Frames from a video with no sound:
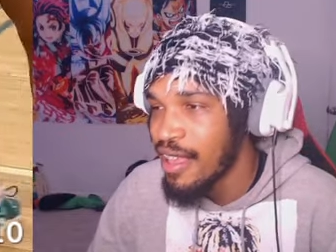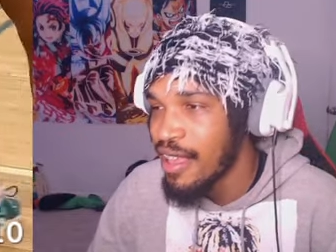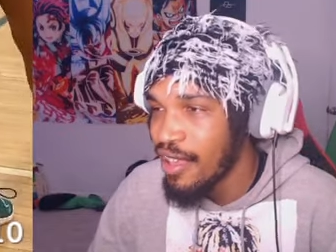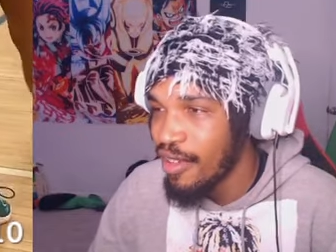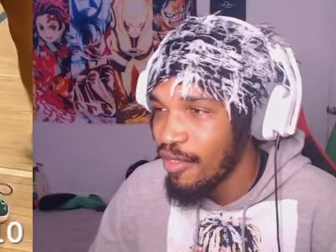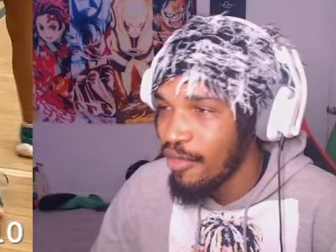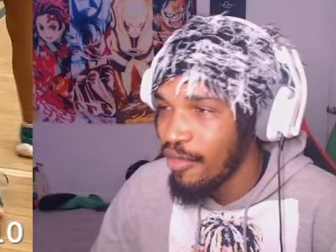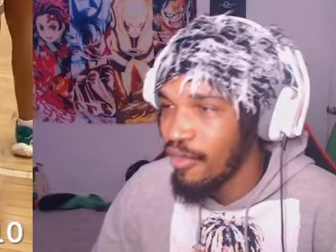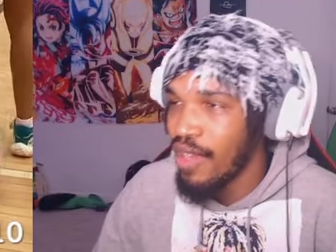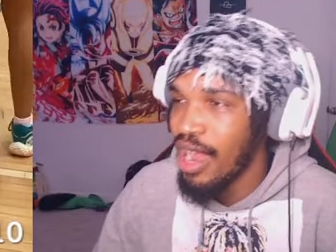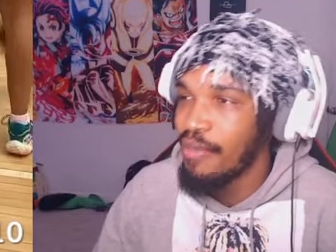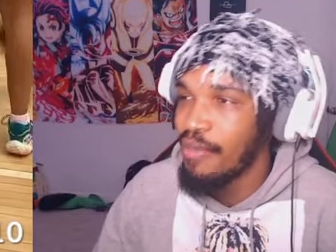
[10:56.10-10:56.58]

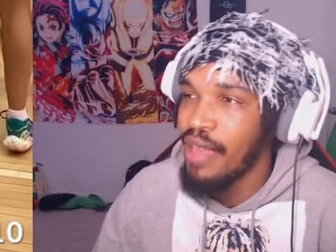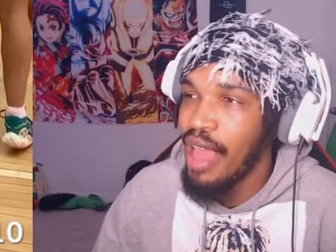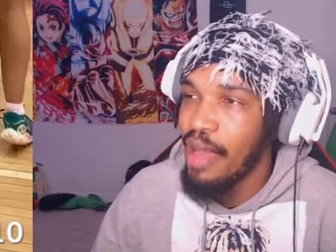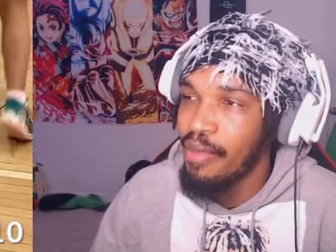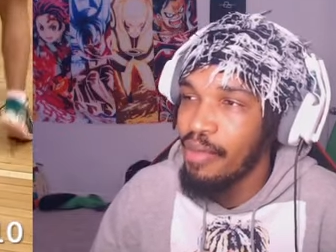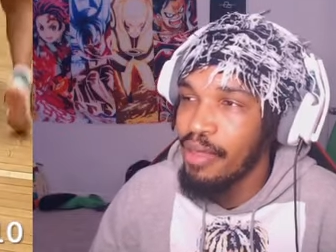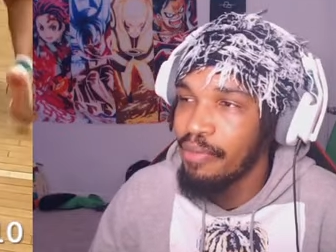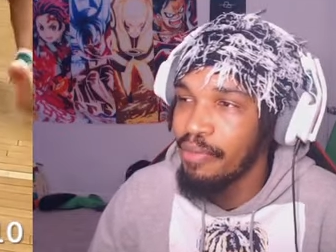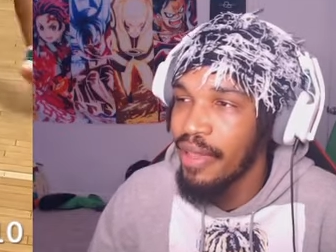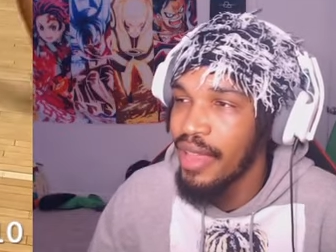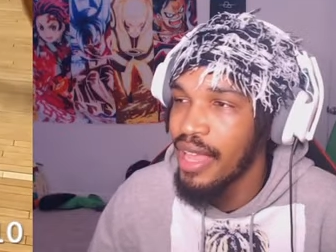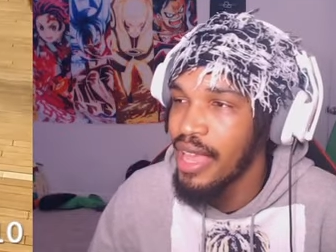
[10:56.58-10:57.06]
When I be
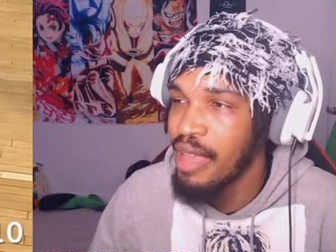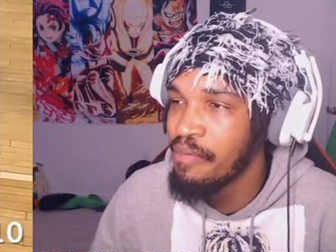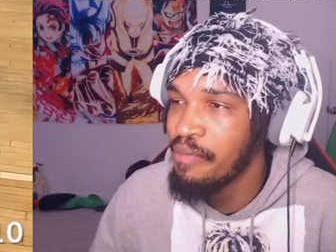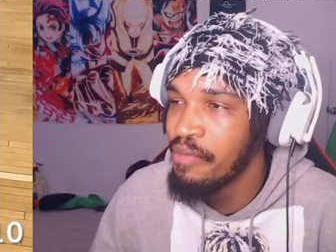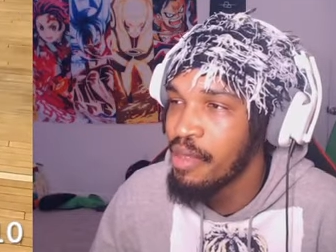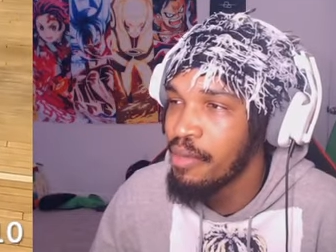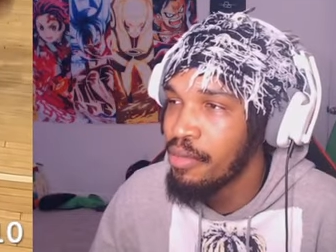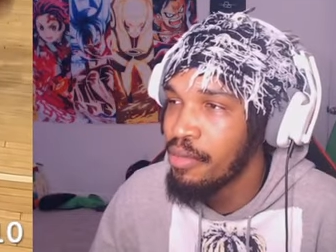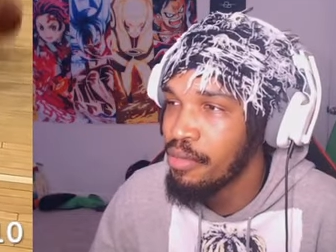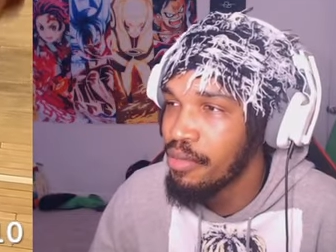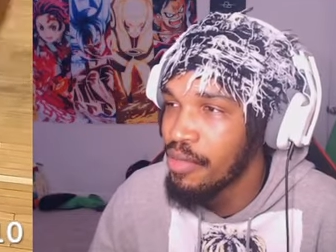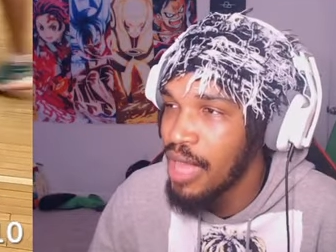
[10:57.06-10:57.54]
playing
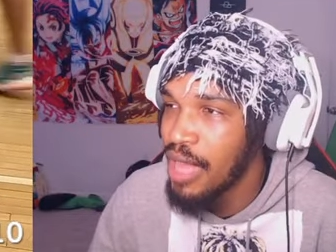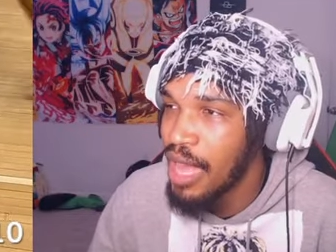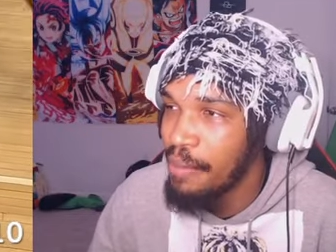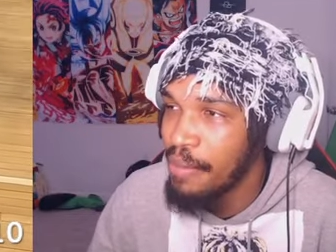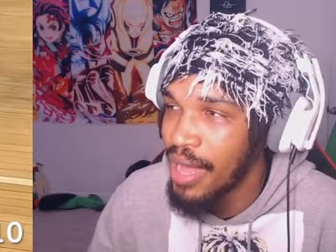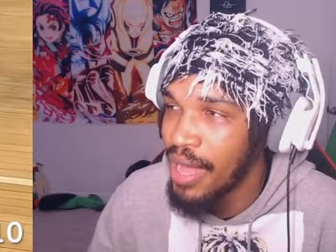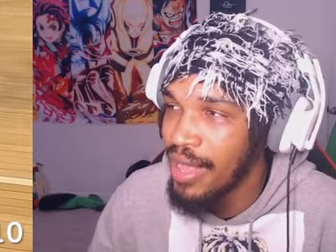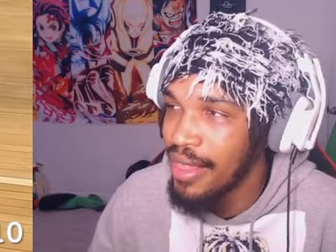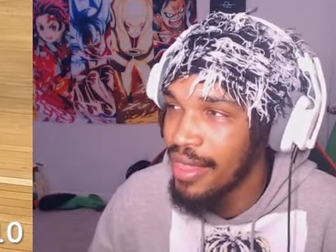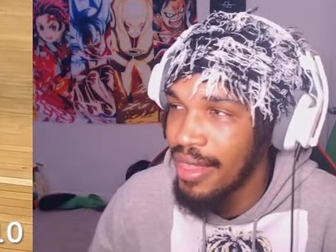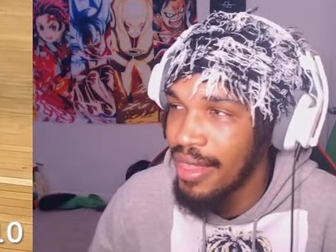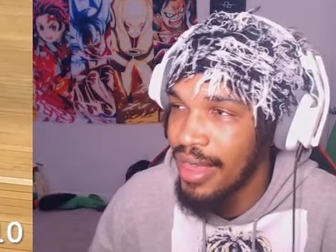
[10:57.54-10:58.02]
people at
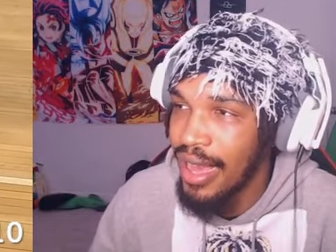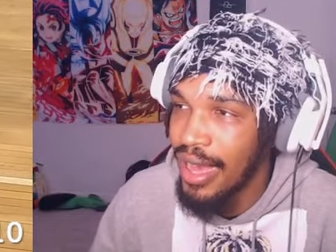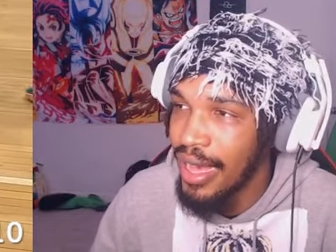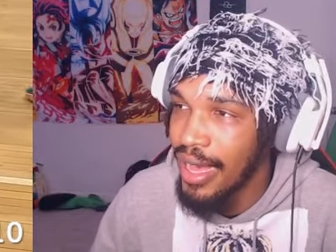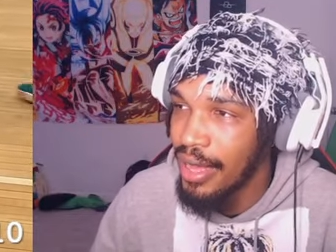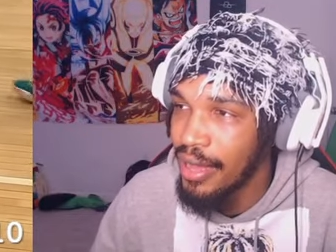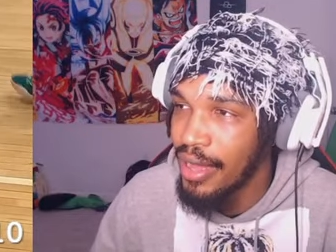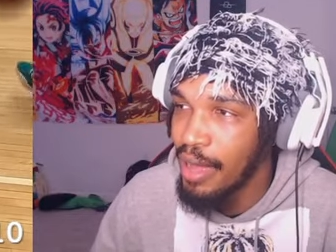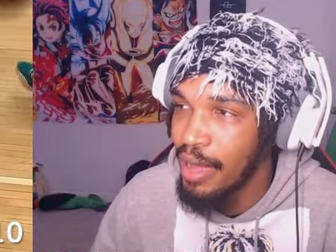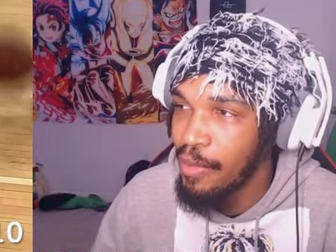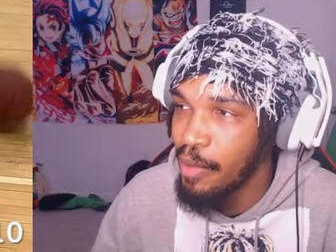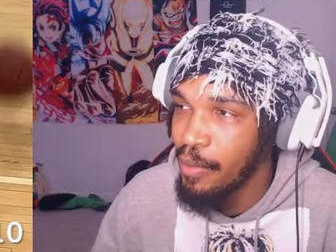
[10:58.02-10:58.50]
my
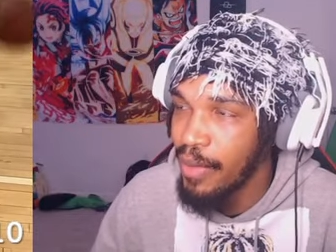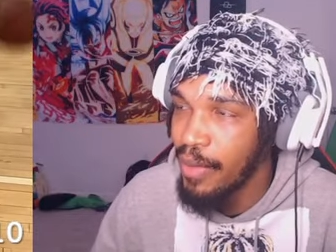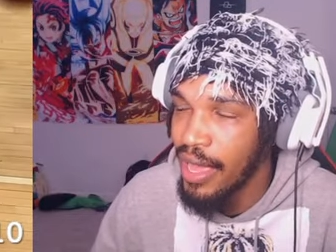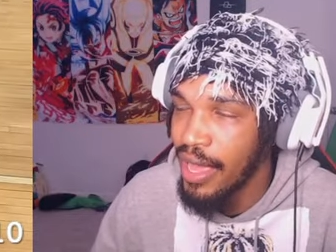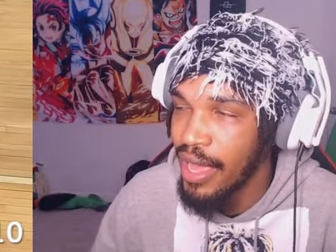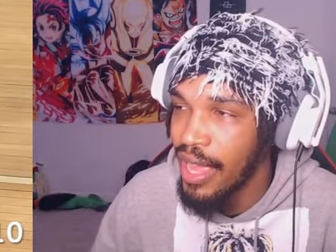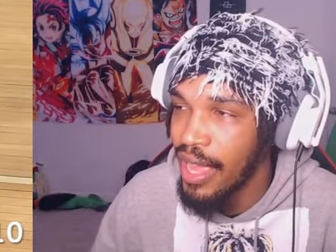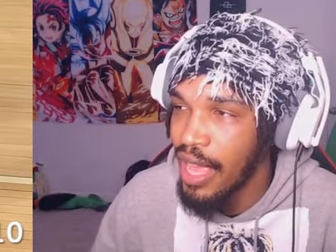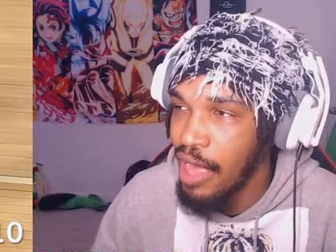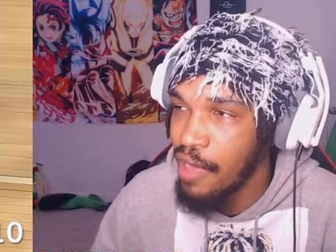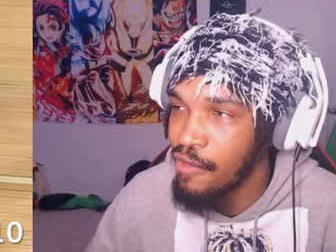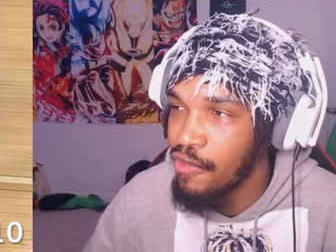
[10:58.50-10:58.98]
job, I be
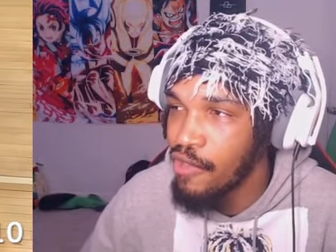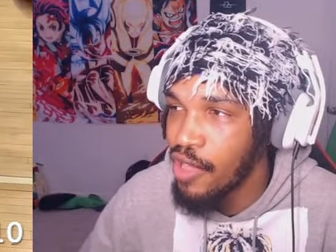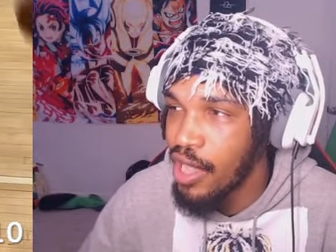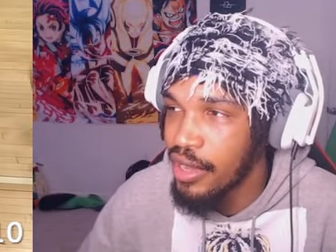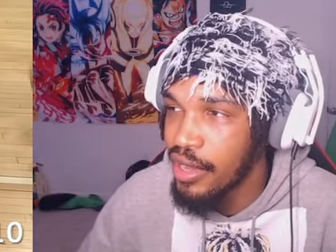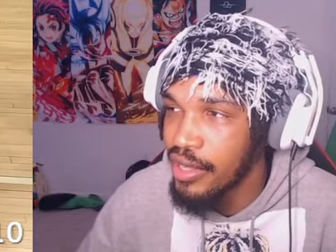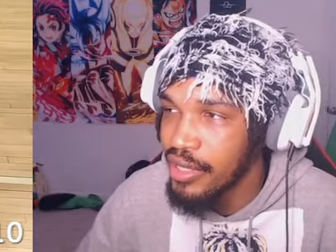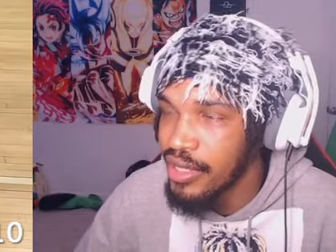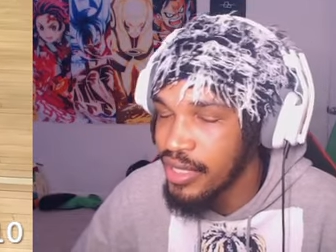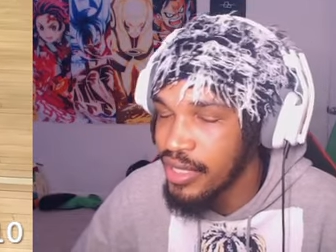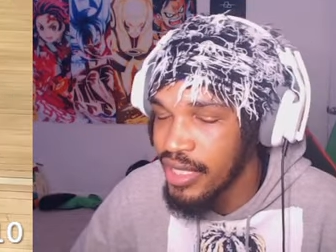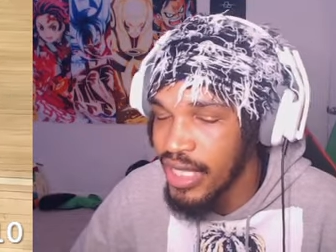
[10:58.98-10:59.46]
playing 8th
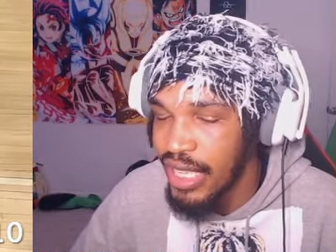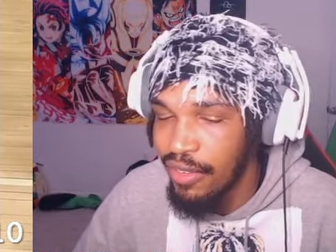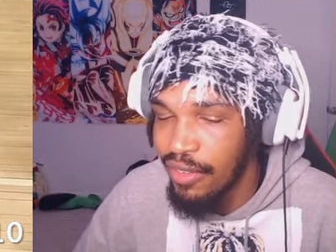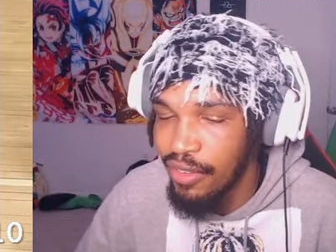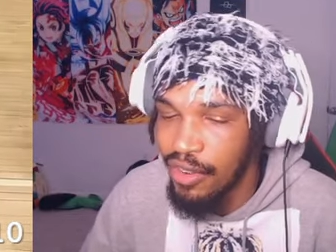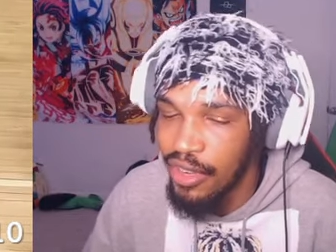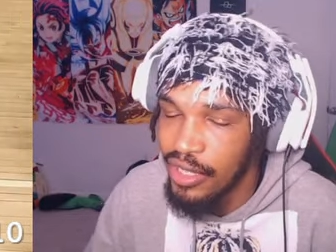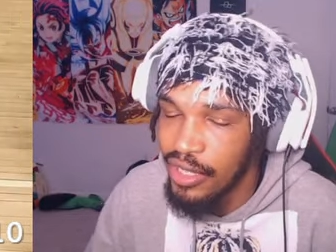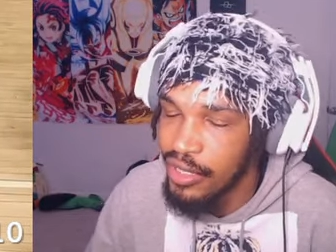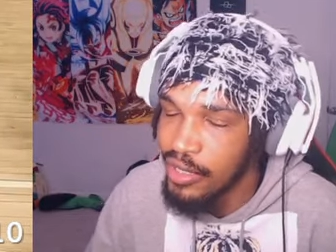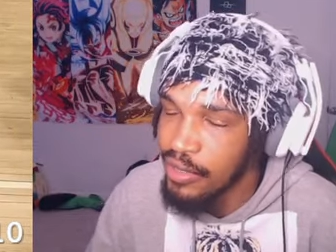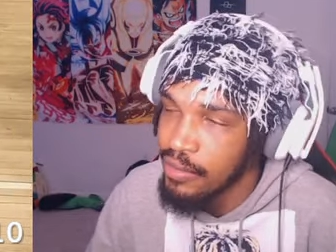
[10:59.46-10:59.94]
graders and 7th
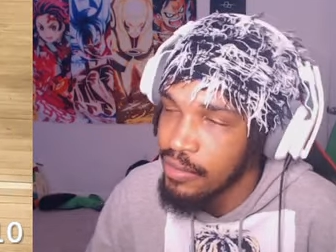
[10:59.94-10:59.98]
graders.